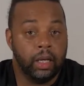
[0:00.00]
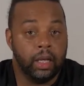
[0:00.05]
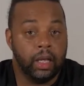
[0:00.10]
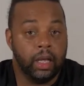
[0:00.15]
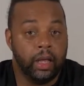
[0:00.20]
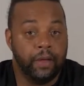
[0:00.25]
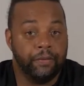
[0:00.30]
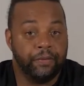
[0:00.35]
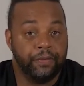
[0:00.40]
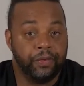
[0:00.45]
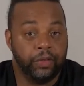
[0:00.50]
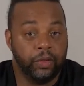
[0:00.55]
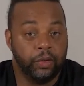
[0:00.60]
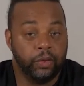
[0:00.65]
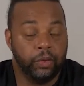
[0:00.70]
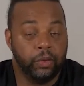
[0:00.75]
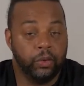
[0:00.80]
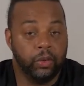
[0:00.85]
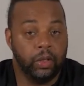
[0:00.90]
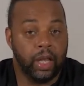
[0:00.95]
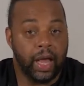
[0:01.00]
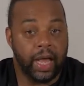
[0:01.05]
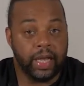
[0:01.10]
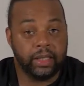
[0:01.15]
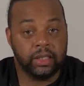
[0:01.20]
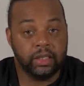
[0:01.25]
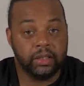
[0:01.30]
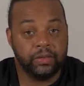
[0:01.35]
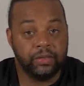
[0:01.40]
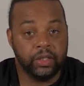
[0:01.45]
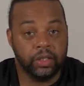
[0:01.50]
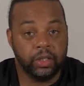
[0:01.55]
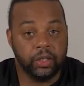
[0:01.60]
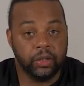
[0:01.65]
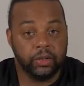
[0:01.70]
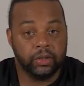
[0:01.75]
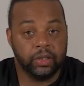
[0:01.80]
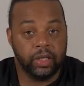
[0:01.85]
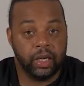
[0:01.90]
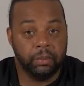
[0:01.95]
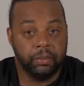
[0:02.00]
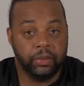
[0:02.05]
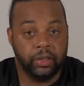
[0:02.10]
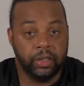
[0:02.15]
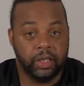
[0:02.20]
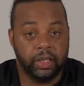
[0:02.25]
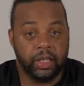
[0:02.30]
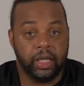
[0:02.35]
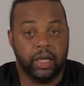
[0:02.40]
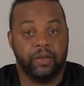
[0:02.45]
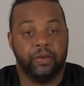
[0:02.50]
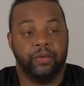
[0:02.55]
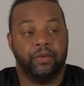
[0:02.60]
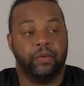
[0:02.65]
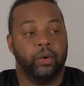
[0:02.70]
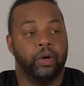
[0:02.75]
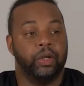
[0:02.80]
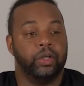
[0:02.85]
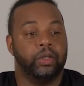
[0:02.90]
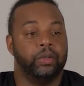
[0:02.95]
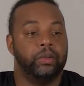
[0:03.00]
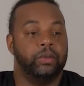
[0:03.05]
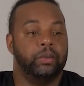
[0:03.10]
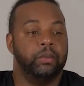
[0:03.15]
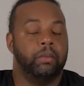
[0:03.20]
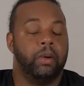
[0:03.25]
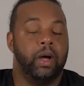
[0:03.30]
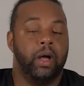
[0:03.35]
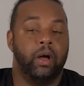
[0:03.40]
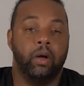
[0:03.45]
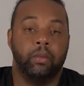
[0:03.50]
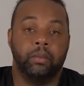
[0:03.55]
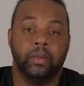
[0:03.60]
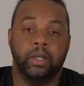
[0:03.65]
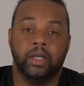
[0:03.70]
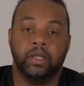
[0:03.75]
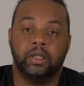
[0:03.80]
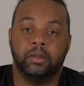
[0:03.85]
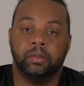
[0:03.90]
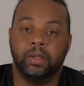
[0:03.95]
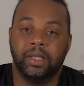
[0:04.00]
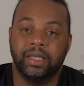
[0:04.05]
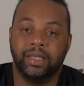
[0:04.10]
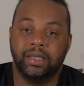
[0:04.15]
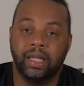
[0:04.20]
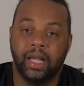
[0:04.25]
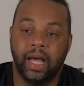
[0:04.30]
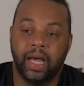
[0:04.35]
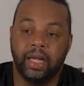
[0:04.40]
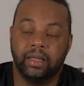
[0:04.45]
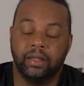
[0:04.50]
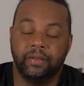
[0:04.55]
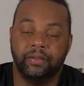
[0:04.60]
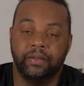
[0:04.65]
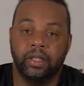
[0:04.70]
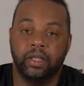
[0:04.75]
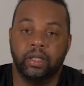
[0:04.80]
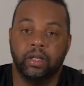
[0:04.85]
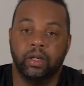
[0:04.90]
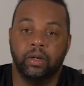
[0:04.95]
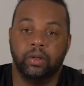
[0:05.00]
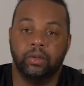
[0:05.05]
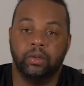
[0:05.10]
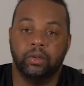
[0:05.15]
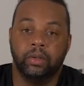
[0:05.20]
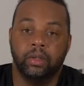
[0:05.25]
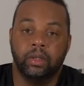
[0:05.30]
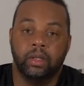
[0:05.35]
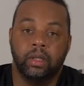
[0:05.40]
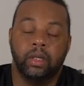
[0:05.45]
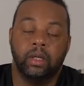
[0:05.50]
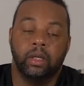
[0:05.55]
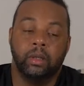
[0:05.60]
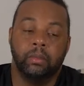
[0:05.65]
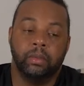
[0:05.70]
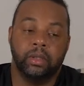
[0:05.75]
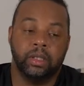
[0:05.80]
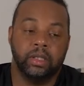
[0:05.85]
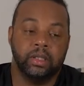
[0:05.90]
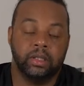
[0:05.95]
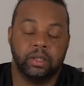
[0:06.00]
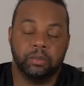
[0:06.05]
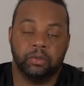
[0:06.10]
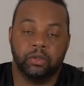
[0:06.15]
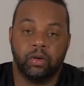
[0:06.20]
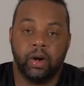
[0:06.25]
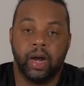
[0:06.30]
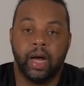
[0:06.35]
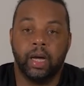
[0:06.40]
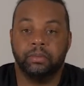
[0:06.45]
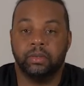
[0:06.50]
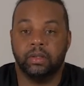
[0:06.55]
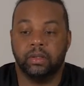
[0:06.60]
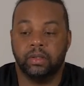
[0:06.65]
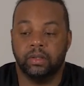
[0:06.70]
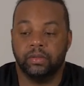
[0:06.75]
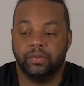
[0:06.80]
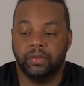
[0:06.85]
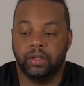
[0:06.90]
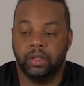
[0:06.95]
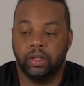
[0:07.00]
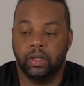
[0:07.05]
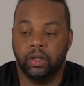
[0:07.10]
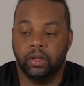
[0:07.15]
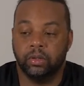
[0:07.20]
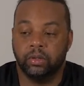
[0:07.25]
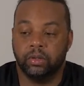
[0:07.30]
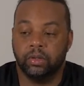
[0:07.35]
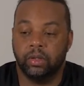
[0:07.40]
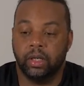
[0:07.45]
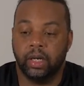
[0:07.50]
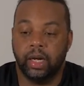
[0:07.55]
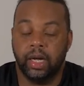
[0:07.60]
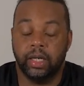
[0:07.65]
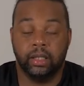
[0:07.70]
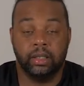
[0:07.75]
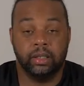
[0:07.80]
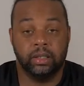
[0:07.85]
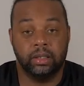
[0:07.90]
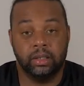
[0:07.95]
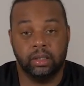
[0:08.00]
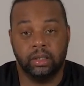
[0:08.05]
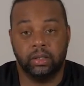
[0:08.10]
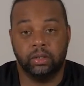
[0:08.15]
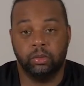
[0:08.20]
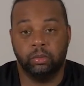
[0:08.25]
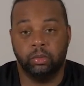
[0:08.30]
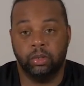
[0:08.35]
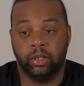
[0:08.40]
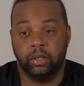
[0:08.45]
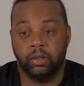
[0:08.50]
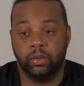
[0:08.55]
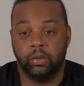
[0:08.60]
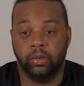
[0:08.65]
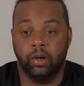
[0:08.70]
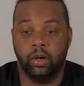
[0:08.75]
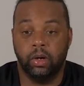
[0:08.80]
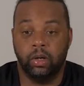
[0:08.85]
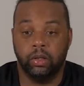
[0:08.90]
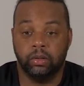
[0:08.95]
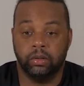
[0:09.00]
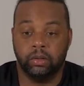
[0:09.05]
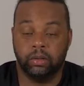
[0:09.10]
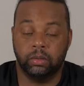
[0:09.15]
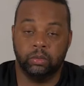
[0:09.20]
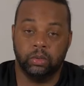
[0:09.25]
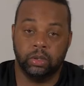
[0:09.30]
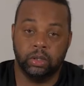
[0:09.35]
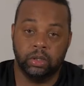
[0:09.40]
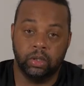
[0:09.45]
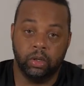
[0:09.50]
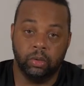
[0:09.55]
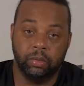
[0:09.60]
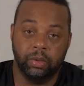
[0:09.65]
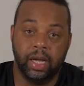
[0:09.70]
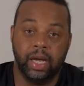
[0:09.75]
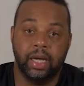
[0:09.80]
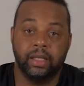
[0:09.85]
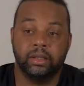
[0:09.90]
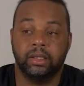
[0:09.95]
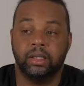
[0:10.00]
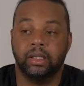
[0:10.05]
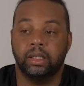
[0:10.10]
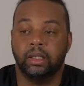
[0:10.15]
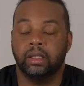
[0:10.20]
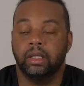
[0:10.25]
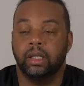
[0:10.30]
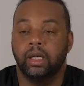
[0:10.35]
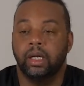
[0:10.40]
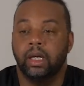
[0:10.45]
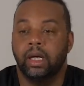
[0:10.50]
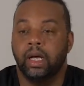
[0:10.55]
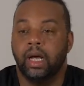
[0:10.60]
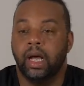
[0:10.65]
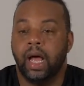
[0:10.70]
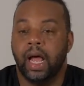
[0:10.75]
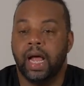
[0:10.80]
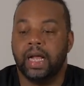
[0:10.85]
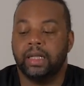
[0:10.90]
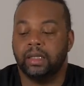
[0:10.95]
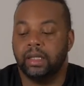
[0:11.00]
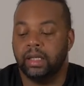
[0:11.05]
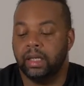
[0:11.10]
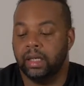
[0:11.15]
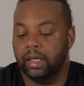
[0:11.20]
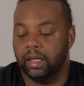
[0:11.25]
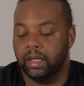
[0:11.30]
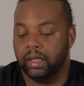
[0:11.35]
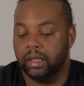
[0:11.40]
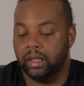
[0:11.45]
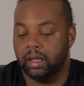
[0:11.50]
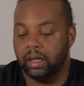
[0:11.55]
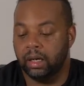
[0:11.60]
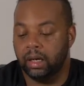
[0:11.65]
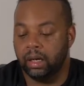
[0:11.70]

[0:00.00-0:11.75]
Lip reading: if you like these videos that I'm putting together for you, by all means, please like the video. Please subscribe to this video so that I can continue bringing you all some really dope content. And then